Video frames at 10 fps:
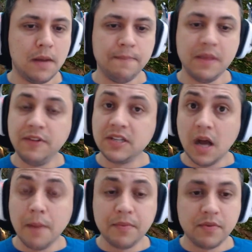if it's
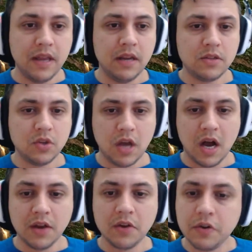upgraded to
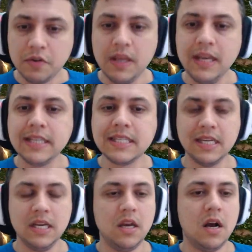concrete
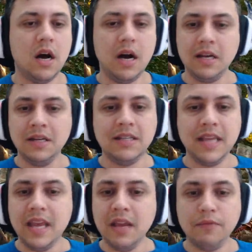on
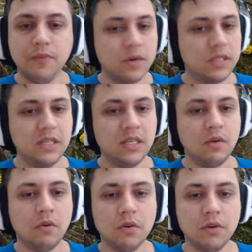day 14
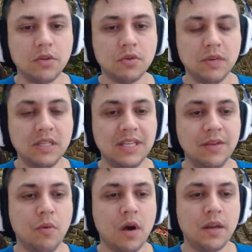or
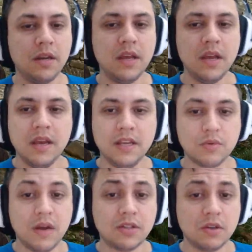21 as well.